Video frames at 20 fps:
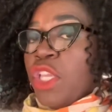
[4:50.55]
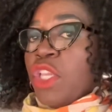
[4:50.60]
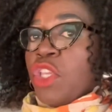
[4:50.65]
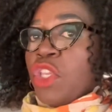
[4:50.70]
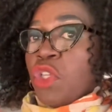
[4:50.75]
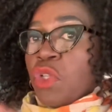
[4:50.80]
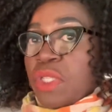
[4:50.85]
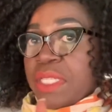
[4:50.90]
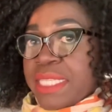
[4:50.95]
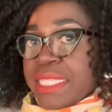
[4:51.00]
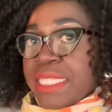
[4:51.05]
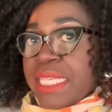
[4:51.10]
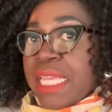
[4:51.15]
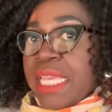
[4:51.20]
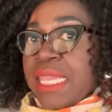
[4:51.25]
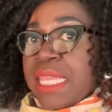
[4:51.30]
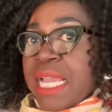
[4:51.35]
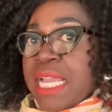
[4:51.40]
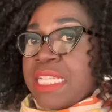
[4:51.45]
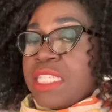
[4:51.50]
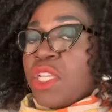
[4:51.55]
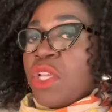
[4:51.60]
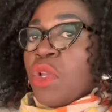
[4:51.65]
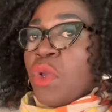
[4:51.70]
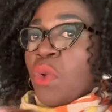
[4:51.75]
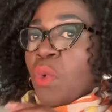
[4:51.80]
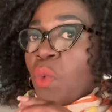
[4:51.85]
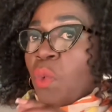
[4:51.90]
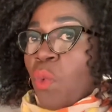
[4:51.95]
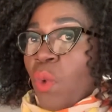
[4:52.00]
you'll see that
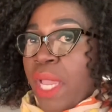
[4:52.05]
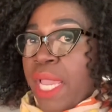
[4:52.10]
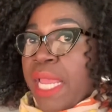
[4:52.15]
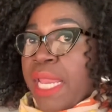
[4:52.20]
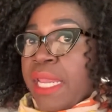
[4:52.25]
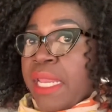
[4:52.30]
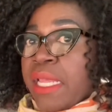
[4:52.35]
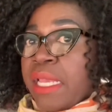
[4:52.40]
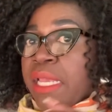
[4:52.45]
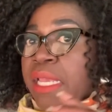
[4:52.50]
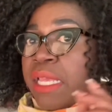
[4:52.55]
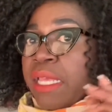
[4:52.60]
when